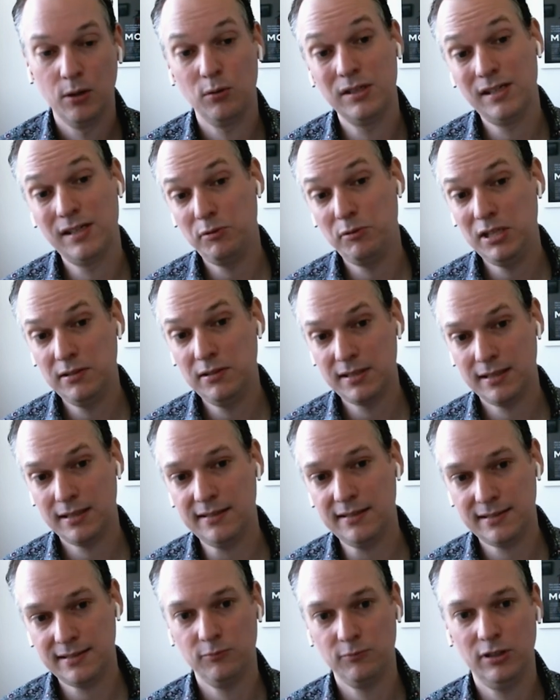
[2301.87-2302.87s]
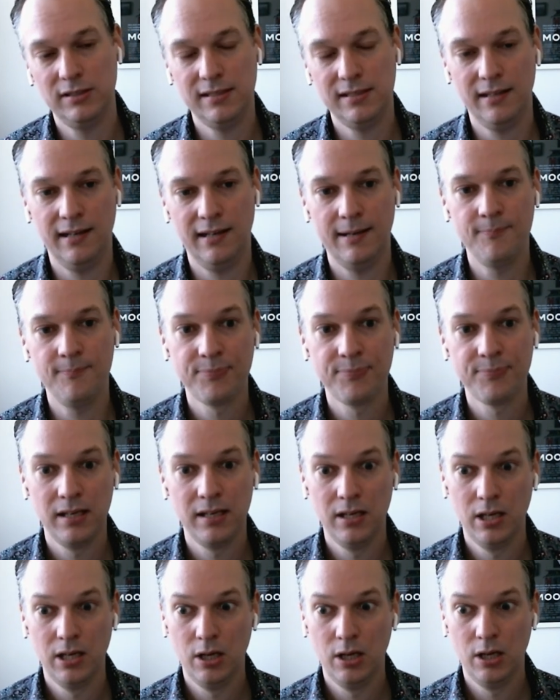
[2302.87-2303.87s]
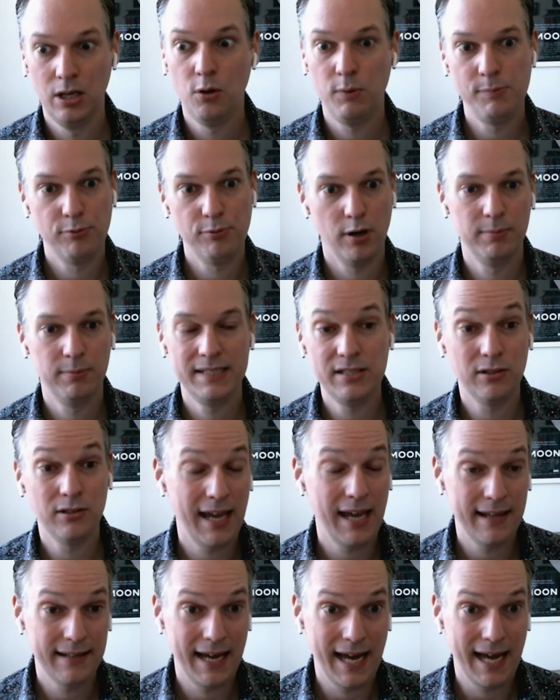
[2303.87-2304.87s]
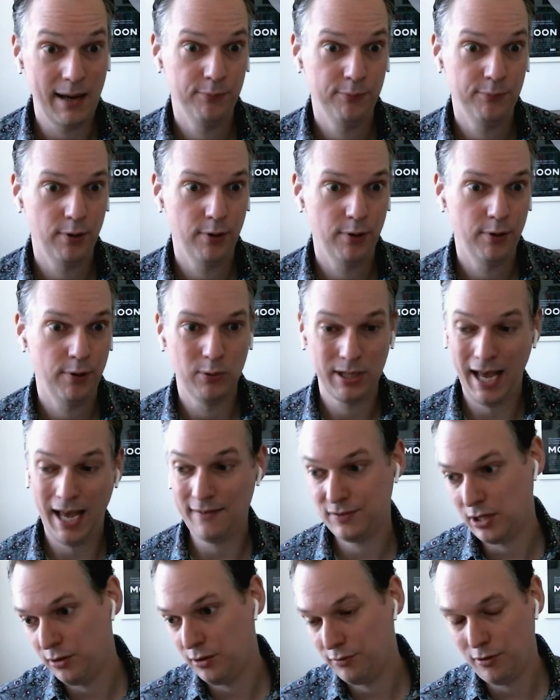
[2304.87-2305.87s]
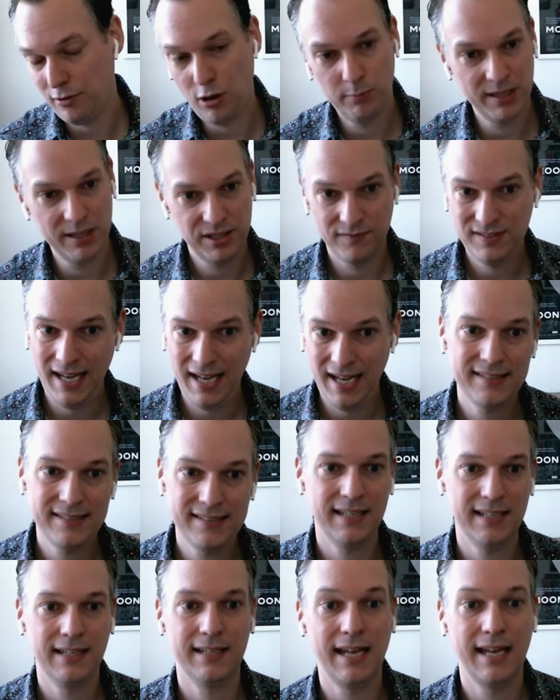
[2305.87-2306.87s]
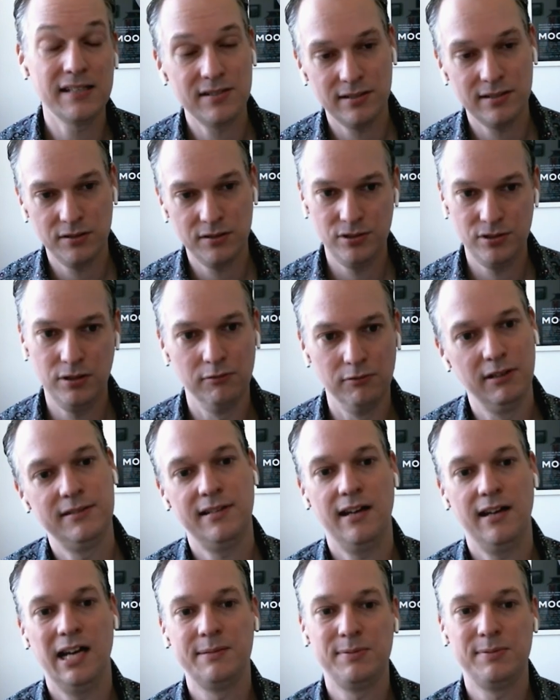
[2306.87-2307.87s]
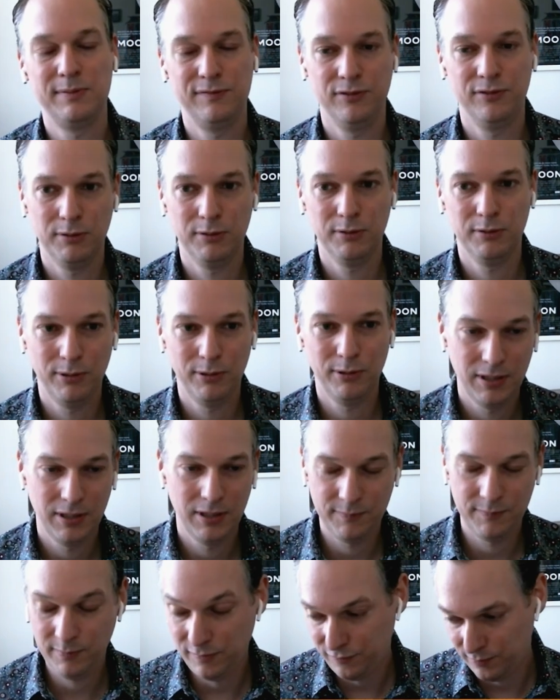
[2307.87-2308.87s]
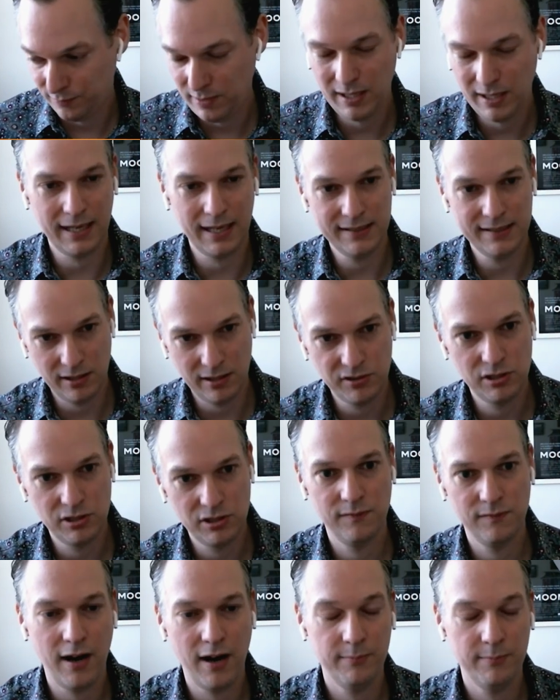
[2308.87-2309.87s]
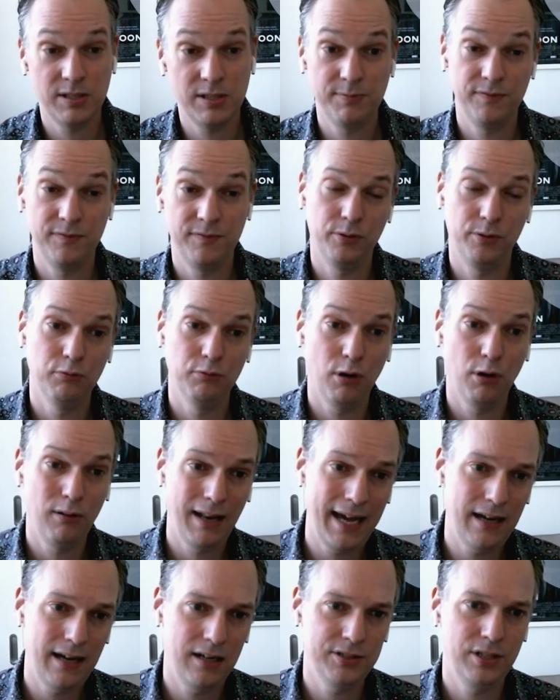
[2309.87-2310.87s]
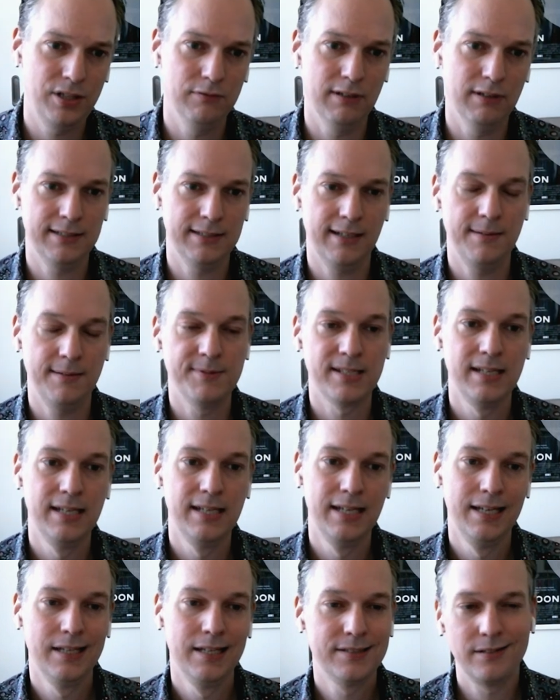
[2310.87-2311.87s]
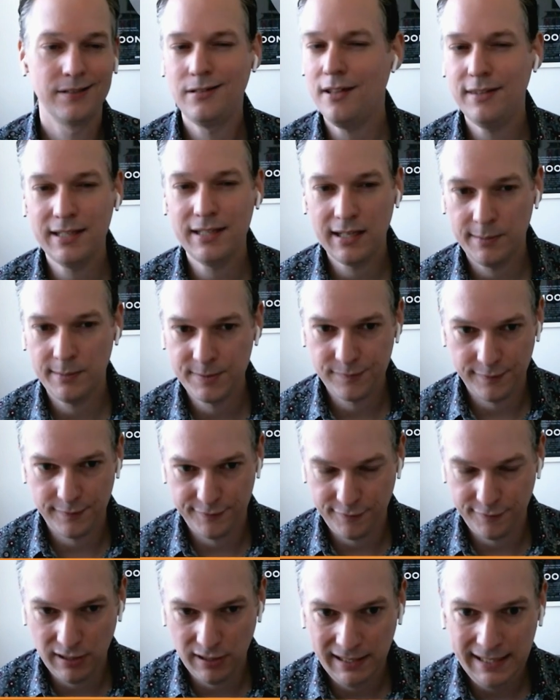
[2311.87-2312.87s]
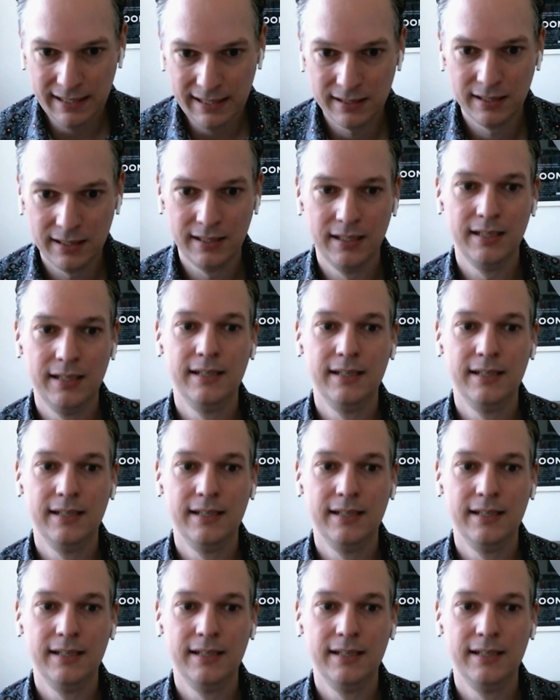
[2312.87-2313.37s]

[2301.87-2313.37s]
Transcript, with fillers: Whereas if we use a custom runtime, we probably don't get that, and probably want to have to go through a whole bunch of testing against those new runtimes against those new environments before we roll out our new runtimes. So nothing comes for free.